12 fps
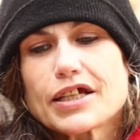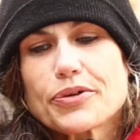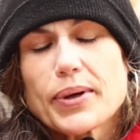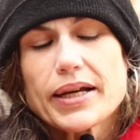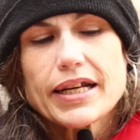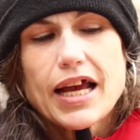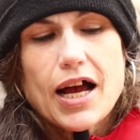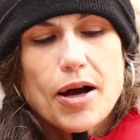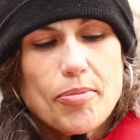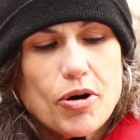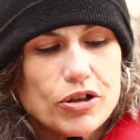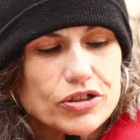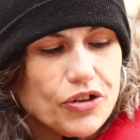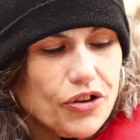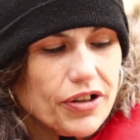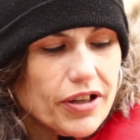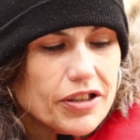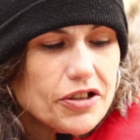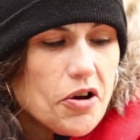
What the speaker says: Like right now I'm hooked on it.